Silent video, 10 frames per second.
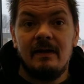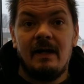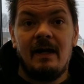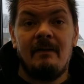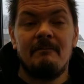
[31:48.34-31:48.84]

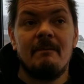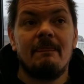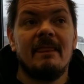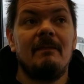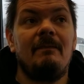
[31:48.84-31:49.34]
Um,
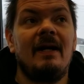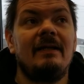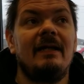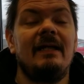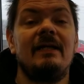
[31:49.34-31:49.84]
but
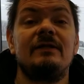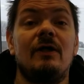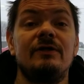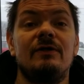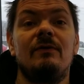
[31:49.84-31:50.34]
it is
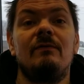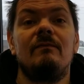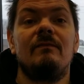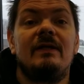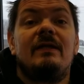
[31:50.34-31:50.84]
also
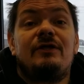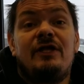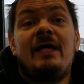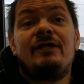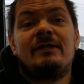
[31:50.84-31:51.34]
the, the,
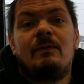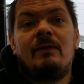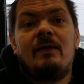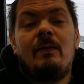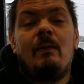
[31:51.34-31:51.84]
changes that were
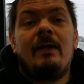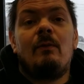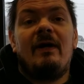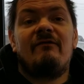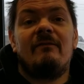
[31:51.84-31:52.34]
there. We went
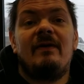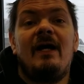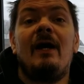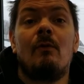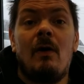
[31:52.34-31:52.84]
away from the
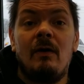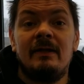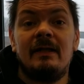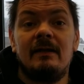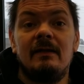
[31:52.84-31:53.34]

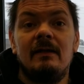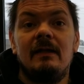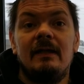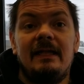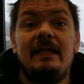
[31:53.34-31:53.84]
heraldic
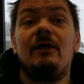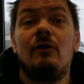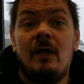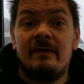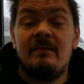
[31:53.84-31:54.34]

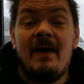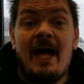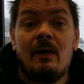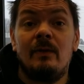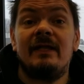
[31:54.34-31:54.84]
eagle on the
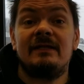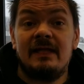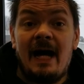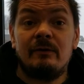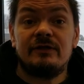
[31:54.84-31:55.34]
back with its
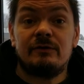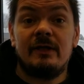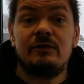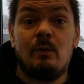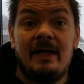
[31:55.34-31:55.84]

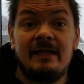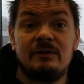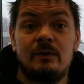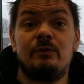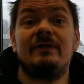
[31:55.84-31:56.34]
outstretched wings,
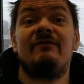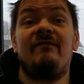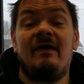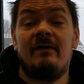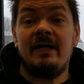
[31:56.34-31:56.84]
which was
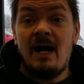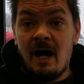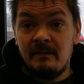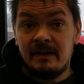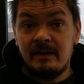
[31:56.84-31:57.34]
very
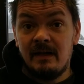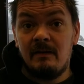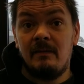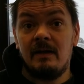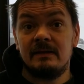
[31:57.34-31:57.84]
common
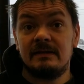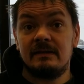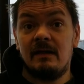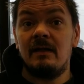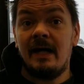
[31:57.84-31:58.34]
amongst
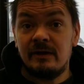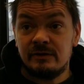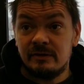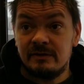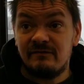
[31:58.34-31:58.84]

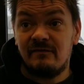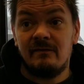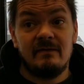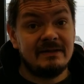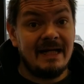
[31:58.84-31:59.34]
collectors
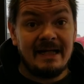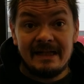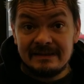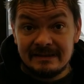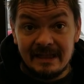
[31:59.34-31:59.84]
for
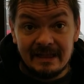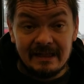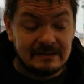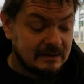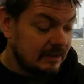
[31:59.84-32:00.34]
decades and
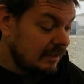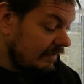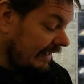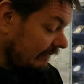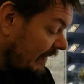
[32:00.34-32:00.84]
decades.
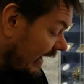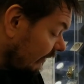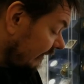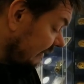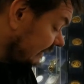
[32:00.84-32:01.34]
That
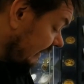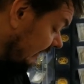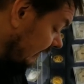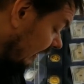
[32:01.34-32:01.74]
pattern is seen